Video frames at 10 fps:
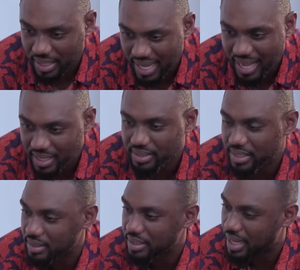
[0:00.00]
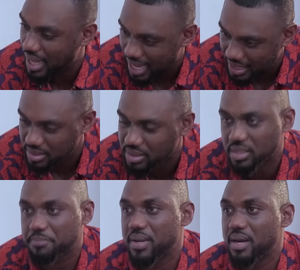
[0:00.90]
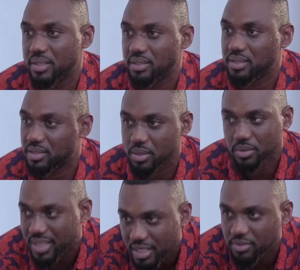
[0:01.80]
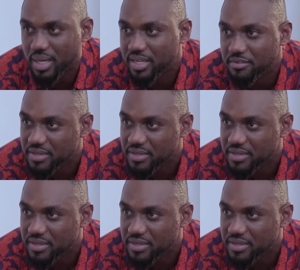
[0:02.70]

a hand in Alice's disappearance, so that's why they